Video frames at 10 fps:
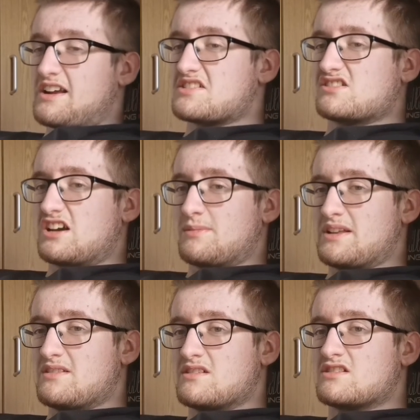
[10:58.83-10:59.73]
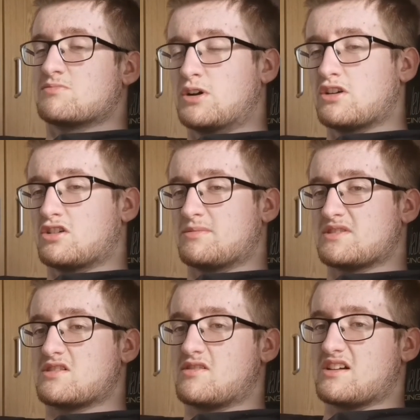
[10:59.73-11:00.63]
Ladies and gentlemen, it's your boy
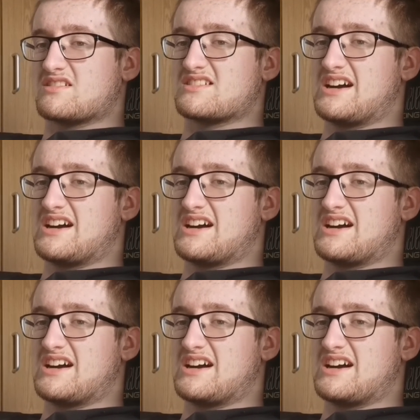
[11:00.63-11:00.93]
Ultimate Studio